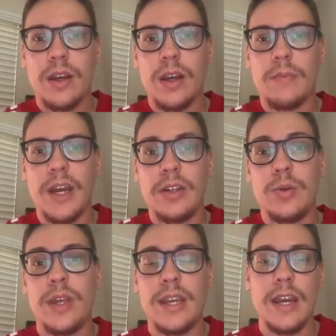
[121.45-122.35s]
I do
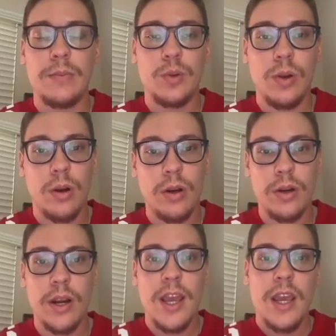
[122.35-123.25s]
think Abdul Carter
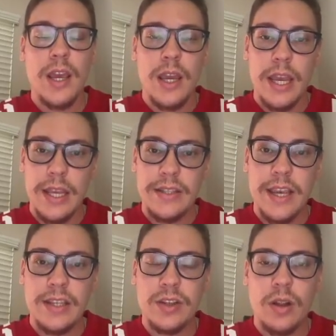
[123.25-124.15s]
is a
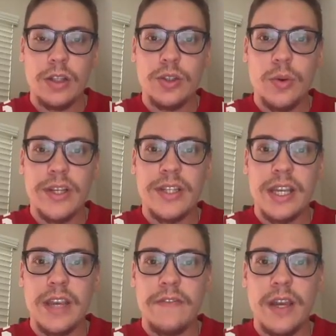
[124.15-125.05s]
solid choice to
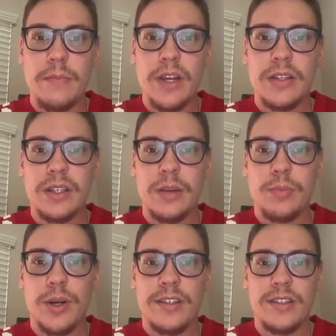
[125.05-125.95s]
give them some
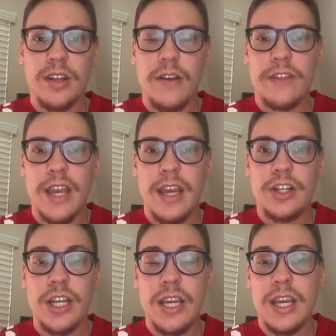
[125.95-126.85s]
presence off the edge.
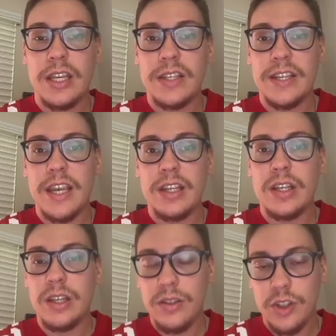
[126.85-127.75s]
He is a
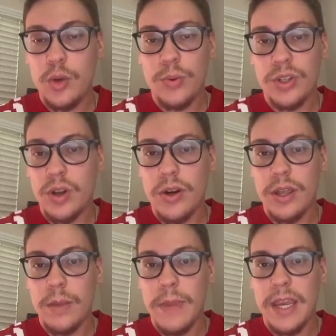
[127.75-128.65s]
superstar in the
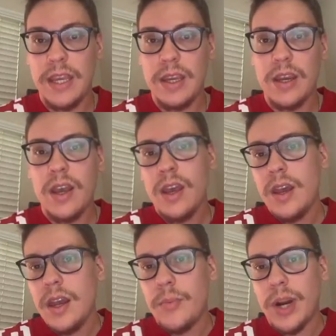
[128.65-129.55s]
making,
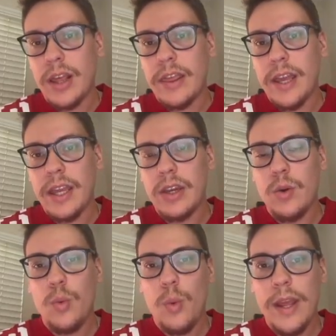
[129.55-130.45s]
but I think
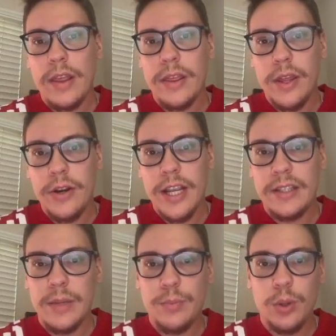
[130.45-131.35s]
with their needs
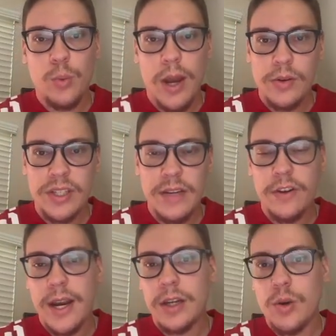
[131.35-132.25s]
at both wide receiver
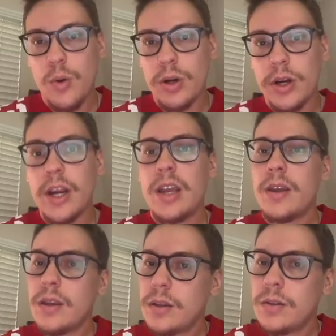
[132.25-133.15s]
and corner,
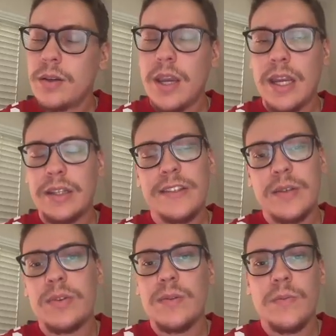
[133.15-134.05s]
it's
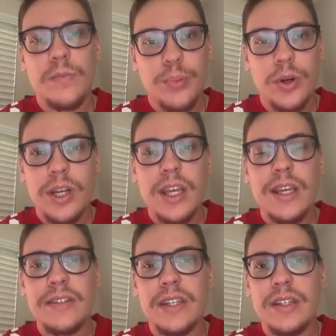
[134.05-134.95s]
pretty
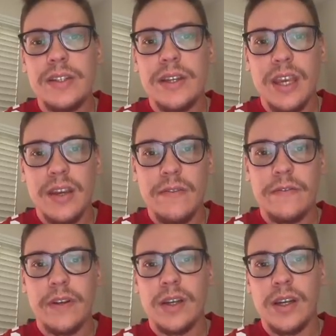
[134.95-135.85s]
easy to give
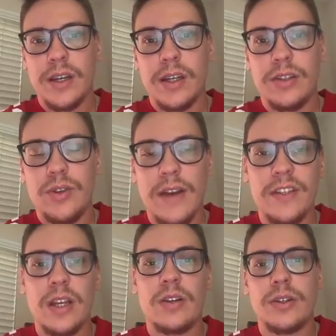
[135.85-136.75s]
Travis
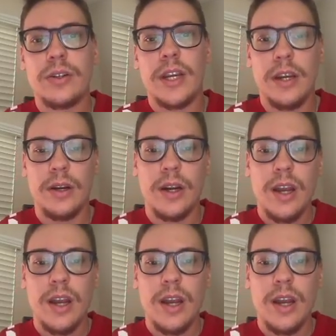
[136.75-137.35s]
Hunter here